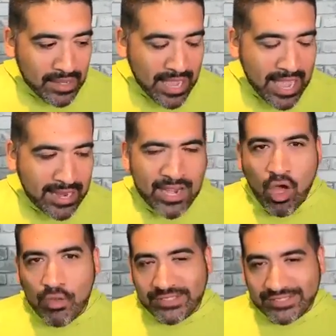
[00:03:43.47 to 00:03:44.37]
And I
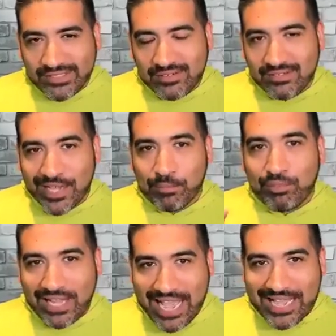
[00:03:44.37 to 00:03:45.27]
know this isn't like
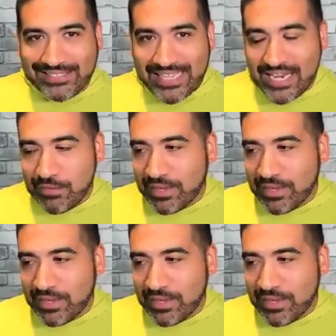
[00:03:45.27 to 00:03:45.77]
planned, Sandy,